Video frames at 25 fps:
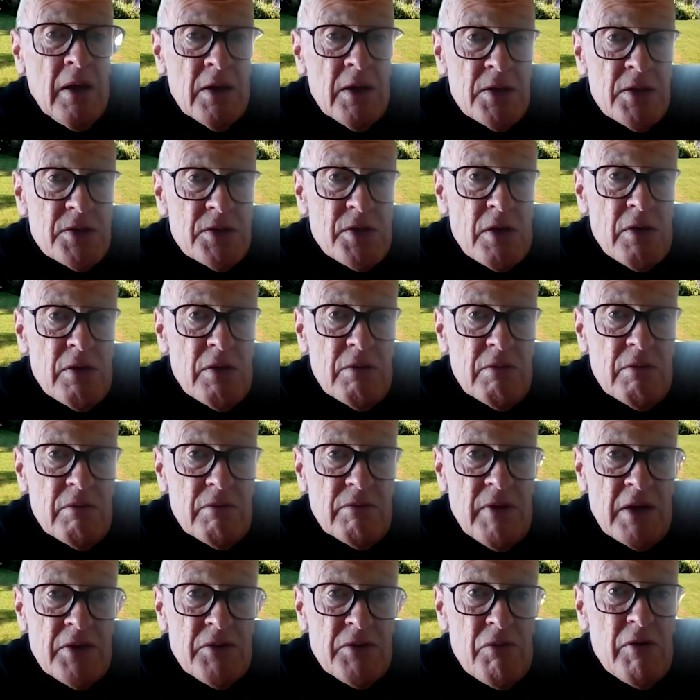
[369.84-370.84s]
So
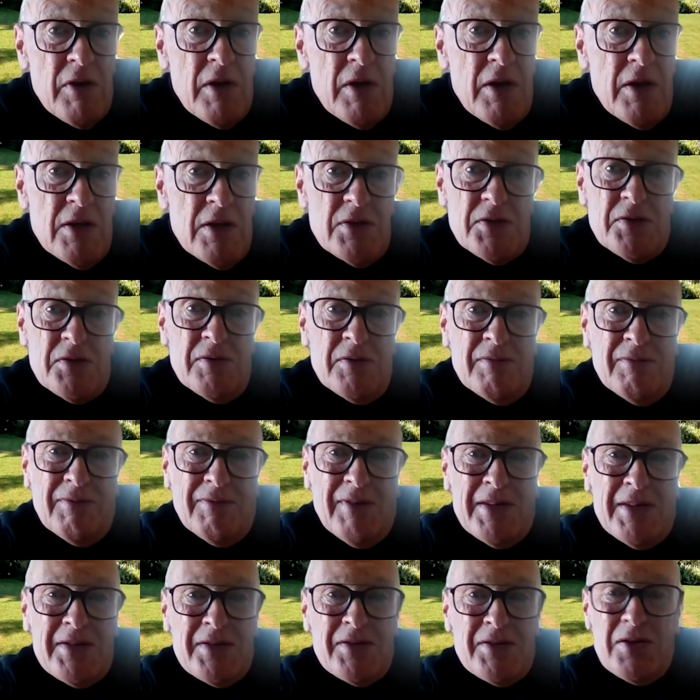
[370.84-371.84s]
that really is,
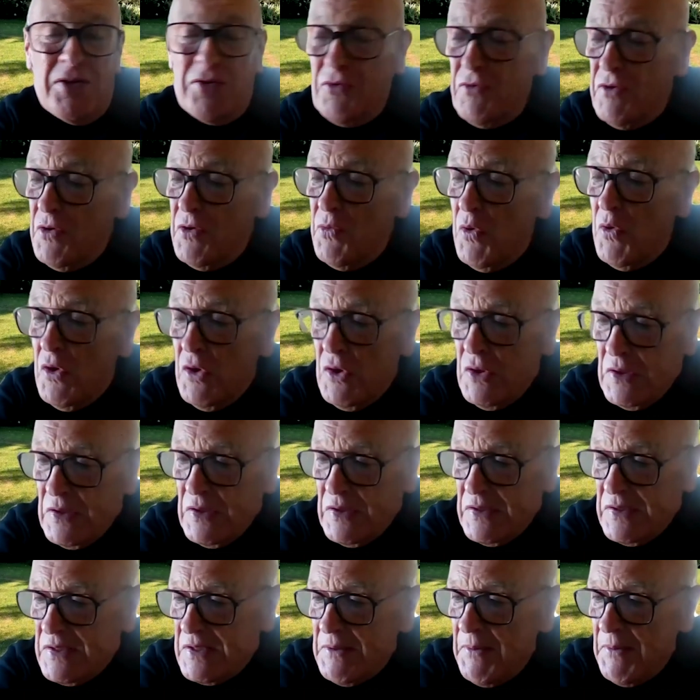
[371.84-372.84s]
that's the three
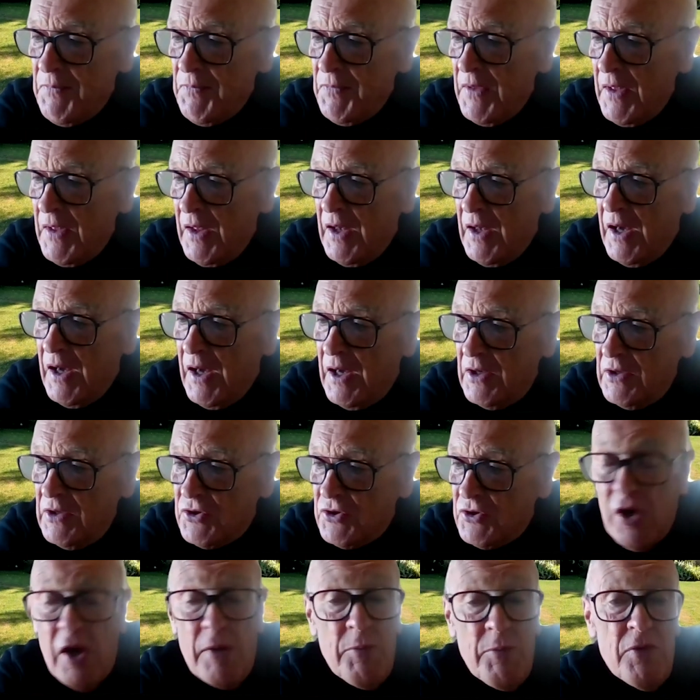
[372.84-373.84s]
words.
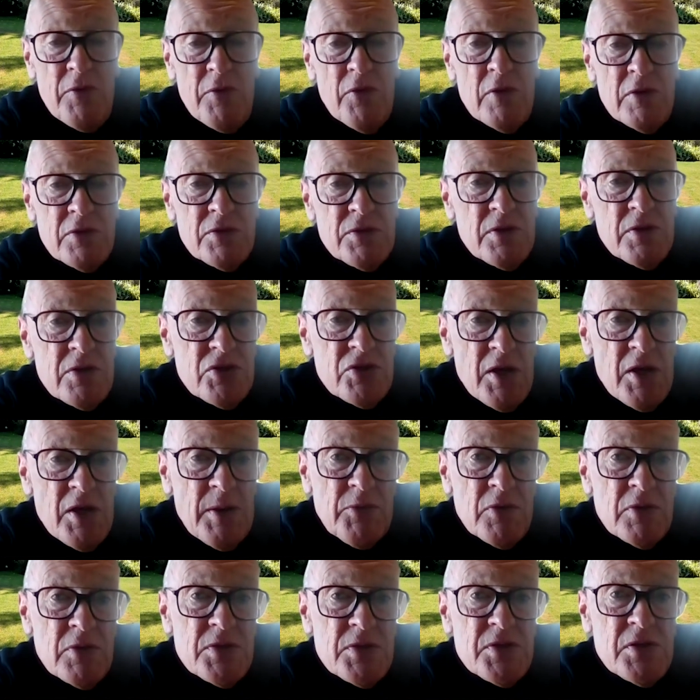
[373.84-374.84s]
Should I move on to the
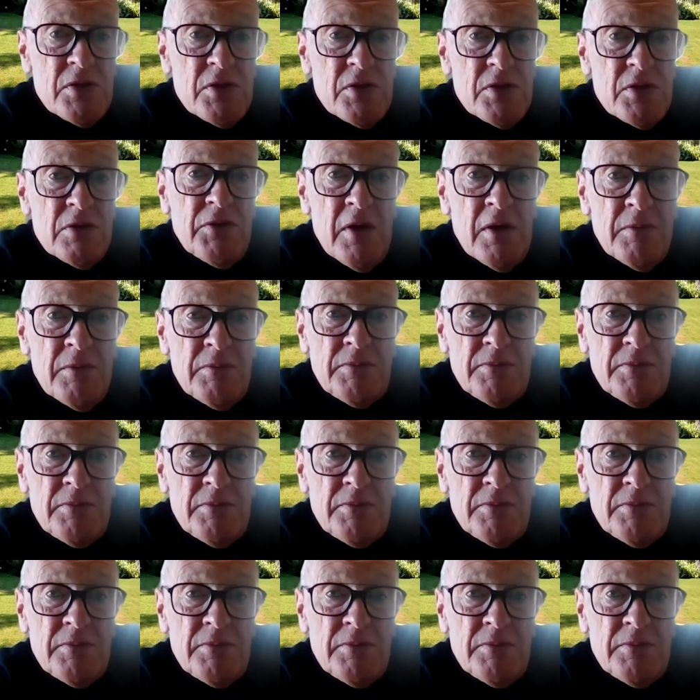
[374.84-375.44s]
chapter itself now?